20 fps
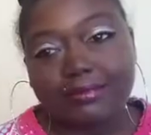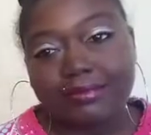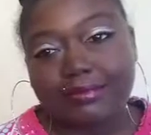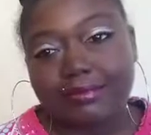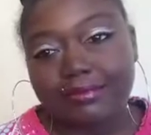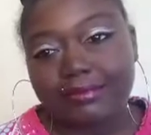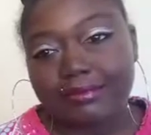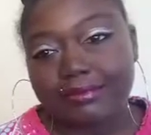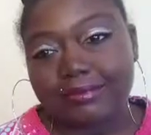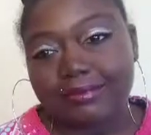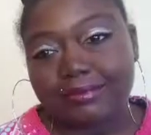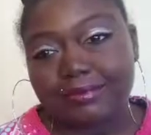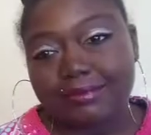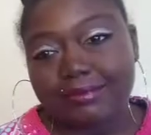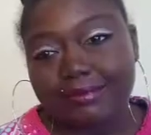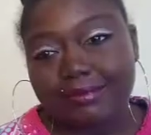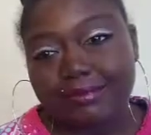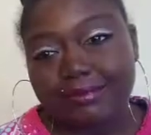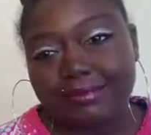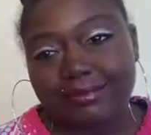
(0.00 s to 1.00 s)

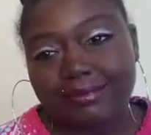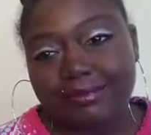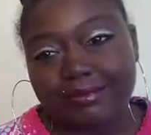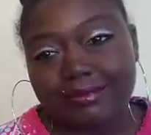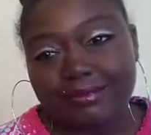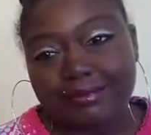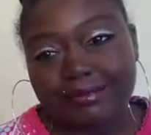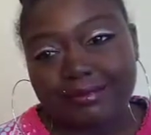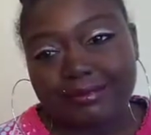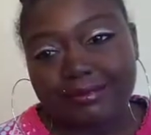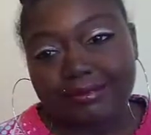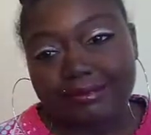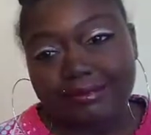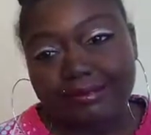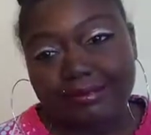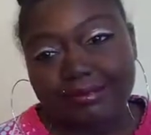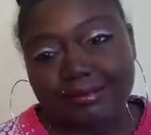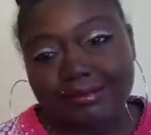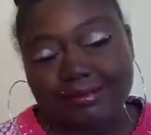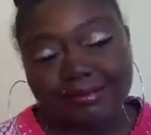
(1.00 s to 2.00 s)

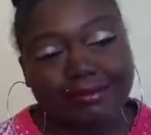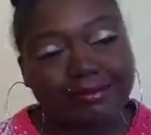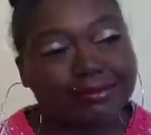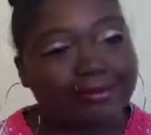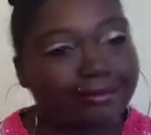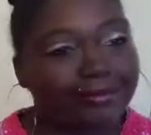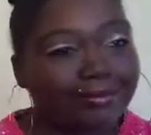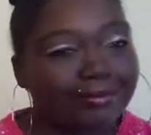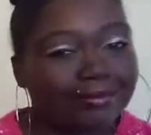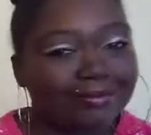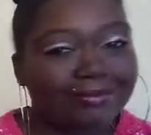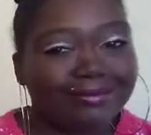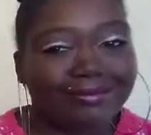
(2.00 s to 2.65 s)
No words are spoken by the person on screen.